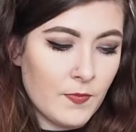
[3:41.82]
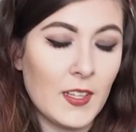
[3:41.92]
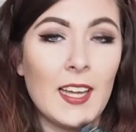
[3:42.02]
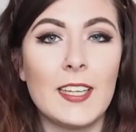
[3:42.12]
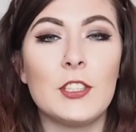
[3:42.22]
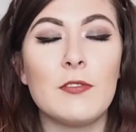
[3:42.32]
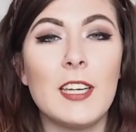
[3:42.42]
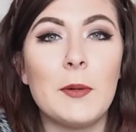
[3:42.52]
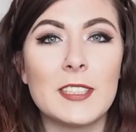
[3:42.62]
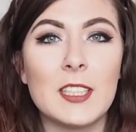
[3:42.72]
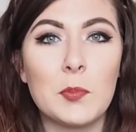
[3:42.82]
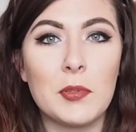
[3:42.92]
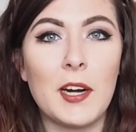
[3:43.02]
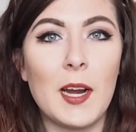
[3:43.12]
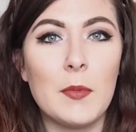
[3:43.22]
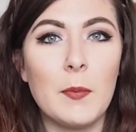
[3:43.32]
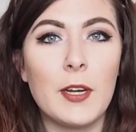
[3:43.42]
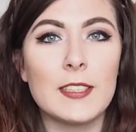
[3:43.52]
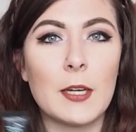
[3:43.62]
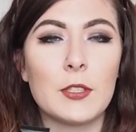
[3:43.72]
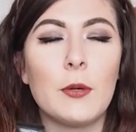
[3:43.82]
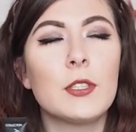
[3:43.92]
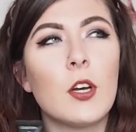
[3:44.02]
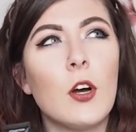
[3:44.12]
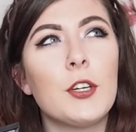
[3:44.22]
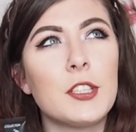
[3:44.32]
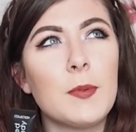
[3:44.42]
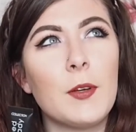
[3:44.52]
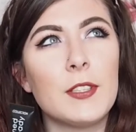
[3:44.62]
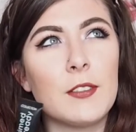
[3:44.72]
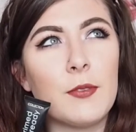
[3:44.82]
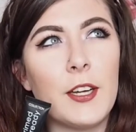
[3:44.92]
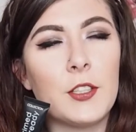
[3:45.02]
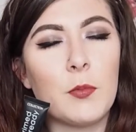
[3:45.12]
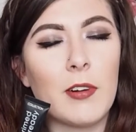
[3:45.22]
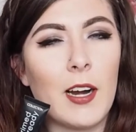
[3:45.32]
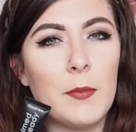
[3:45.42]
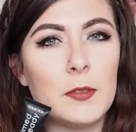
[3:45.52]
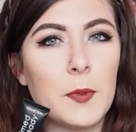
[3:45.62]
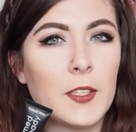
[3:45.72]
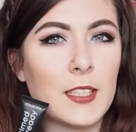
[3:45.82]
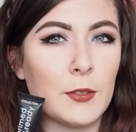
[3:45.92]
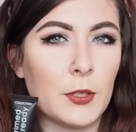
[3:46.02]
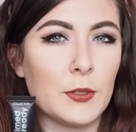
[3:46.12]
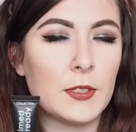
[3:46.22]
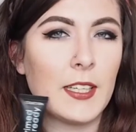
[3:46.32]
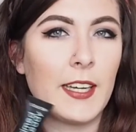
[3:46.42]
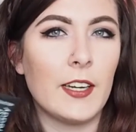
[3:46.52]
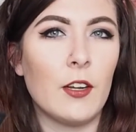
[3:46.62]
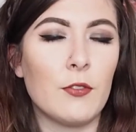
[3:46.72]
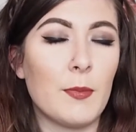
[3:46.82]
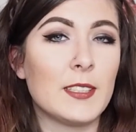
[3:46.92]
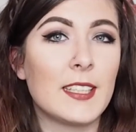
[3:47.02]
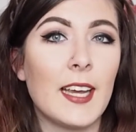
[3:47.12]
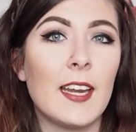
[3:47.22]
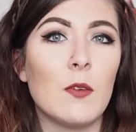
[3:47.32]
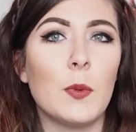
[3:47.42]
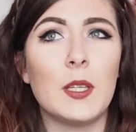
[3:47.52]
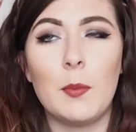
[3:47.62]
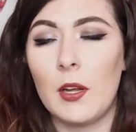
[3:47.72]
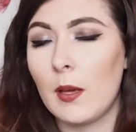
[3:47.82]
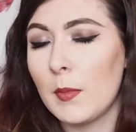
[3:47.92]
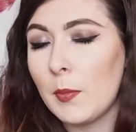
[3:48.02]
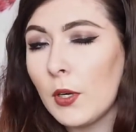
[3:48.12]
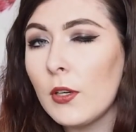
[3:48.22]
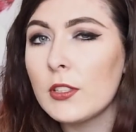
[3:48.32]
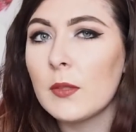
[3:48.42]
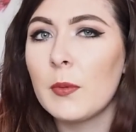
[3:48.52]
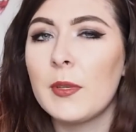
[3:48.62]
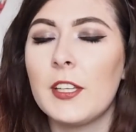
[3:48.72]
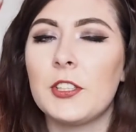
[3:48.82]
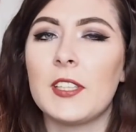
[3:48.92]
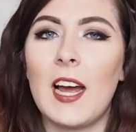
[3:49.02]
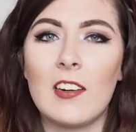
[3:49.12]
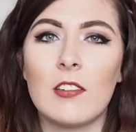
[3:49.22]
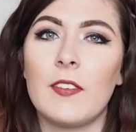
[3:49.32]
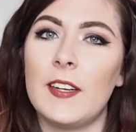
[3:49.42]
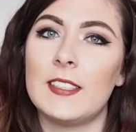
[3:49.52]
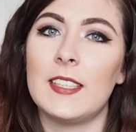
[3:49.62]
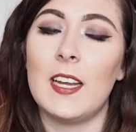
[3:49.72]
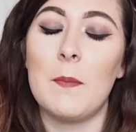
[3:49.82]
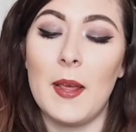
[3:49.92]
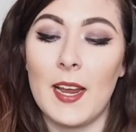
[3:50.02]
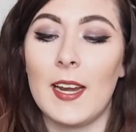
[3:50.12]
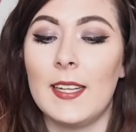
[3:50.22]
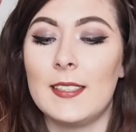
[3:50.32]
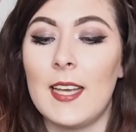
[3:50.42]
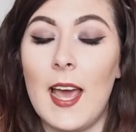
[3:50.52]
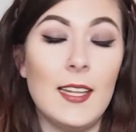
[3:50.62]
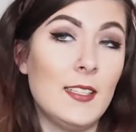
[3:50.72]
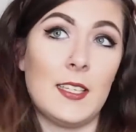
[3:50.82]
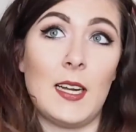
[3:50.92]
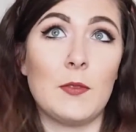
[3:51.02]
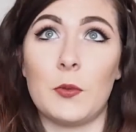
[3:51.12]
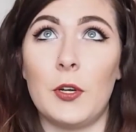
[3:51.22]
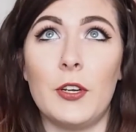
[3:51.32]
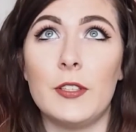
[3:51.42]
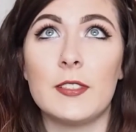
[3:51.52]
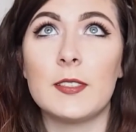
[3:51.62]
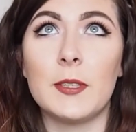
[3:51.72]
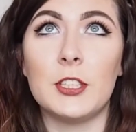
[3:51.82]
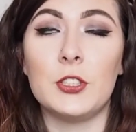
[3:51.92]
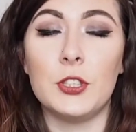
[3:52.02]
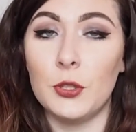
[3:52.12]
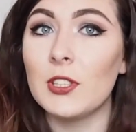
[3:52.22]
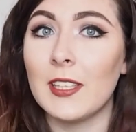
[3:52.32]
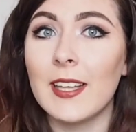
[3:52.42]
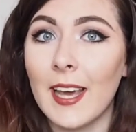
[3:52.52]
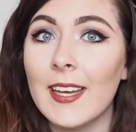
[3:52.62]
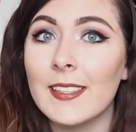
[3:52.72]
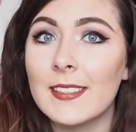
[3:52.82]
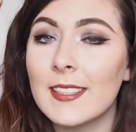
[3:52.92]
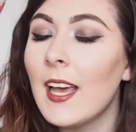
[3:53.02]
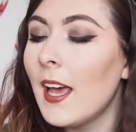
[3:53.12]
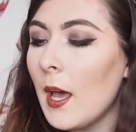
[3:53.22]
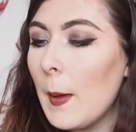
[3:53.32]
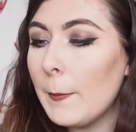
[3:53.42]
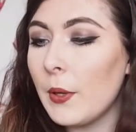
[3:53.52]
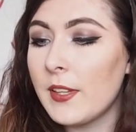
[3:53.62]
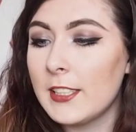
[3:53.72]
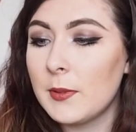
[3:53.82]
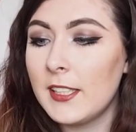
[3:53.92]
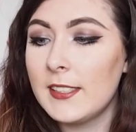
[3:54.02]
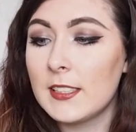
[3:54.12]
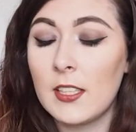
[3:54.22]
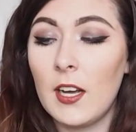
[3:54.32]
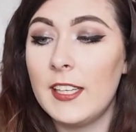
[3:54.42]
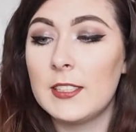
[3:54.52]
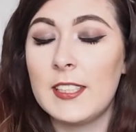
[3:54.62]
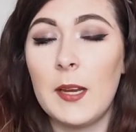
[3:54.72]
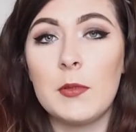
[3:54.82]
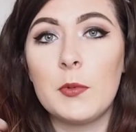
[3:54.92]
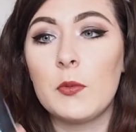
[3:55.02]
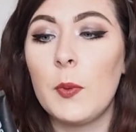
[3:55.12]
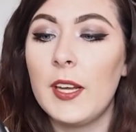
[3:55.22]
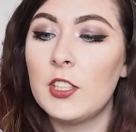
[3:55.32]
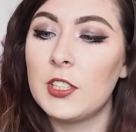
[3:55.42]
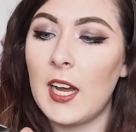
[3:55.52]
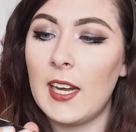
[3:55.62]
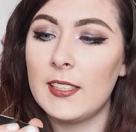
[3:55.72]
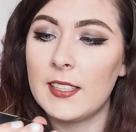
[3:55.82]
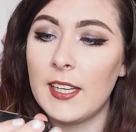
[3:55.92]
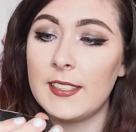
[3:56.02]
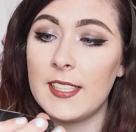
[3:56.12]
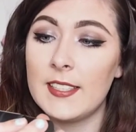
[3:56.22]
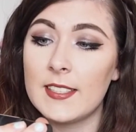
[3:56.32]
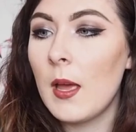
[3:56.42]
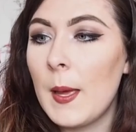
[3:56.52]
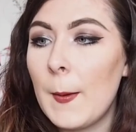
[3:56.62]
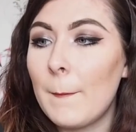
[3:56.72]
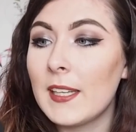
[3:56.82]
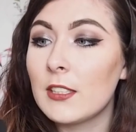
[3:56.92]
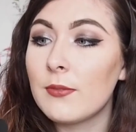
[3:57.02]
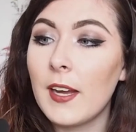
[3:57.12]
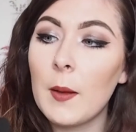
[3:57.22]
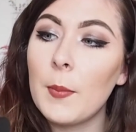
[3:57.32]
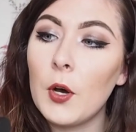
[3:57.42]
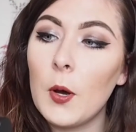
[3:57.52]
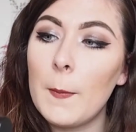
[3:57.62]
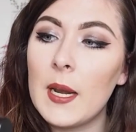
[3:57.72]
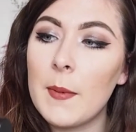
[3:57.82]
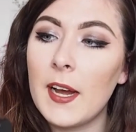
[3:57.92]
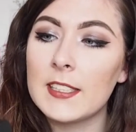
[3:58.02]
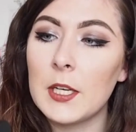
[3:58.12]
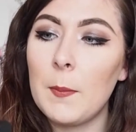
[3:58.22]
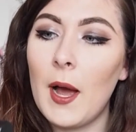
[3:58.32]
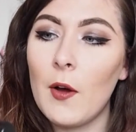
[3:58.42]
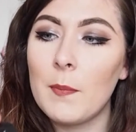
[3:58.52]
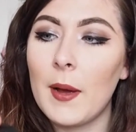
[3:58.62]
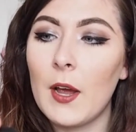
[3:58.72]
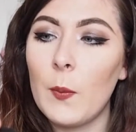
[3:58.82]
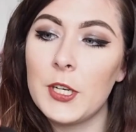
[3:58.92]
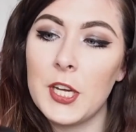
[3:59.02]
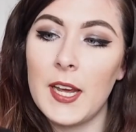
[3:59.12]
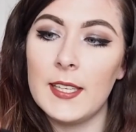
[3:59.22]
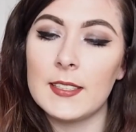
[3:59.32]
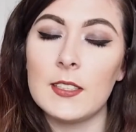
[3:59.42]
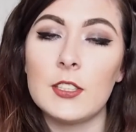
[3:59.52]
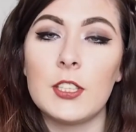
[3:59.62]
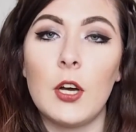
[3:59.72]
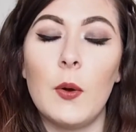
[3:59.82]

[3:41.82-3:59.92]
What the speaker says: I just really wanted a primer because I was always cautious about using facial primers because I was always thinking of my skin and were they blocking my pores up and were they just aggravating it and making it 10 times worse, which is usually the case. But this one is teamed up with Witch, and it is Mattifying Pore Minimizer powered by Witch Hazel, so